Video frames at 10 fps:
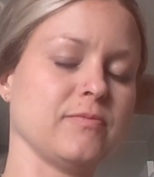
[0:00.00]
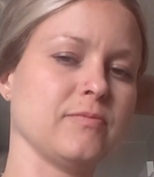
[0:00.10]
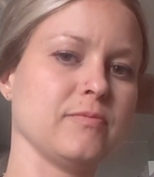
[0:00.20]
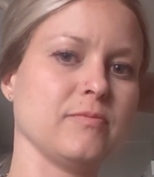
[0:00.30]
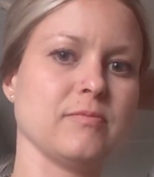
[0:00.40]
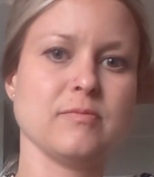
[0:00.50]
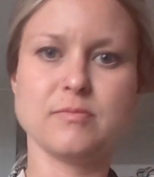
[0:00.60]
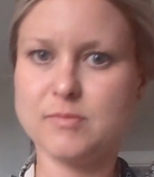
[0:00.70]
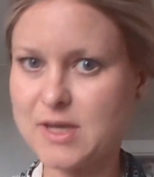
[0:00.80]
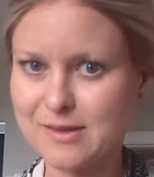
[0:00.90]
But
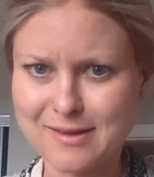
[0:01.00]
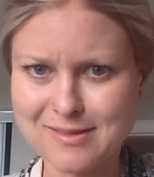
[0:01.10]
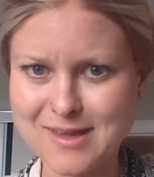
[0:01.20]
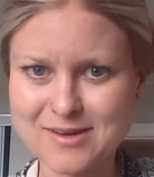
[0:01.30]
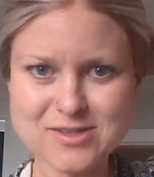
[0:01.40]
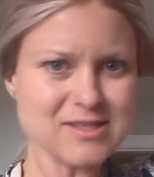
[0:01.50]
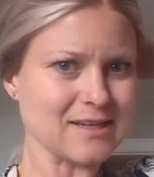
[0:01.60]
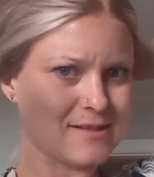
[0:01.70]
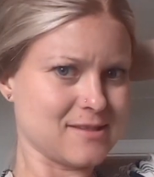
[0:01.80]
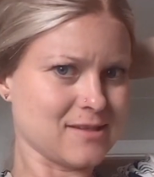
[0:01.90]
yeah, like the hair is
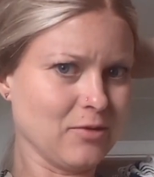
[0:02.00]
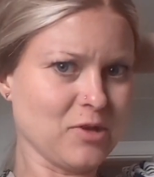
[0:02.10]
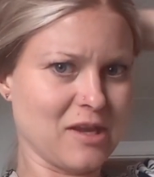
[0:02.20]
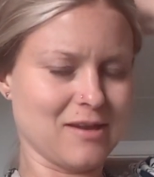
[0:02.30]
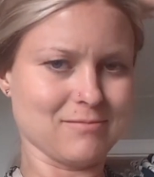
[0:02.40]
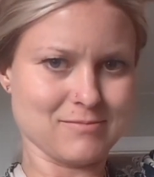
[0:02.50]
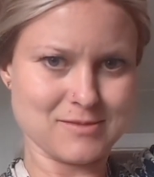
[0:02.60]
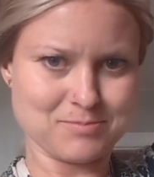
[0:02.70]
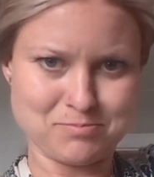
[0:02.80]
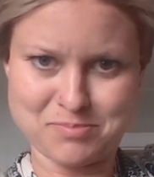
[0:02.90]
like silky.
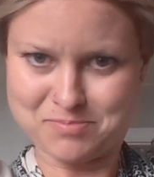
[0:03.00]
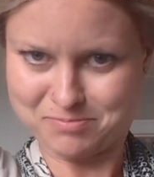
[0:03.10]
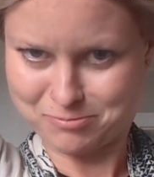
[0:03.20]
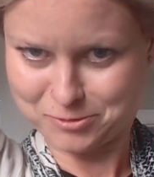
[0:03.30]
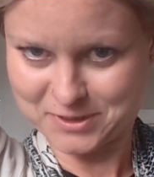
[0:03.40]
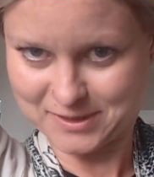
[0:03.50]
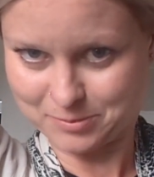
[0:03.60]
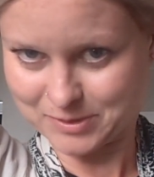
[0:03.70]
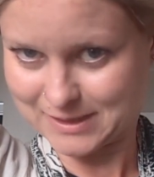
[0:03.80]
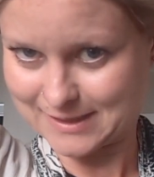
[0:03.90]
It's really,
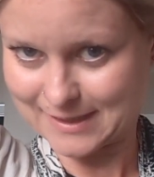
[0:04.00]
really